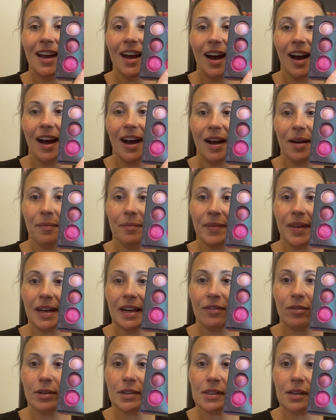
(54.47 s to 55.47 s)
And
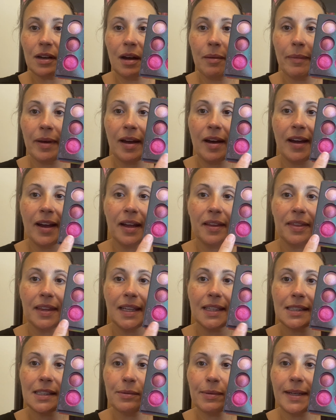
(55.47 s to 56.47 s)
I've also got my eye on
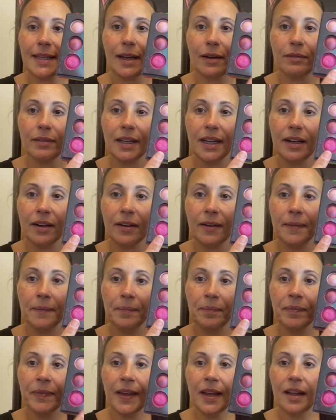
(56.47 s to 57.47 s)
these three down here.
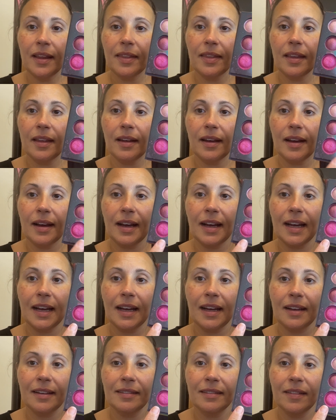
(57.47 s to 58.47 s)

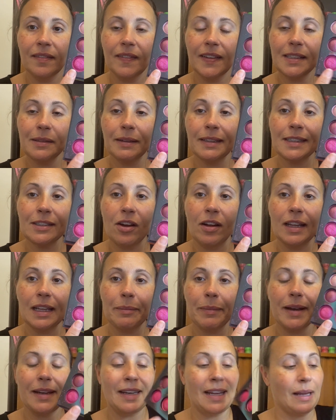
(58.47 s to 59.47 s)
This one's calling
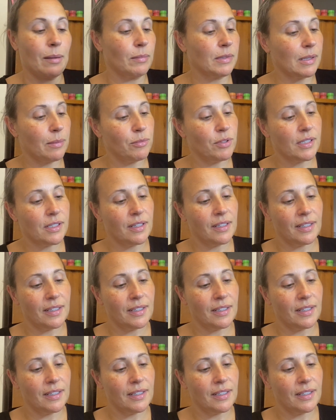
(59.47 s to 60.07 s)
my name, so I'm just going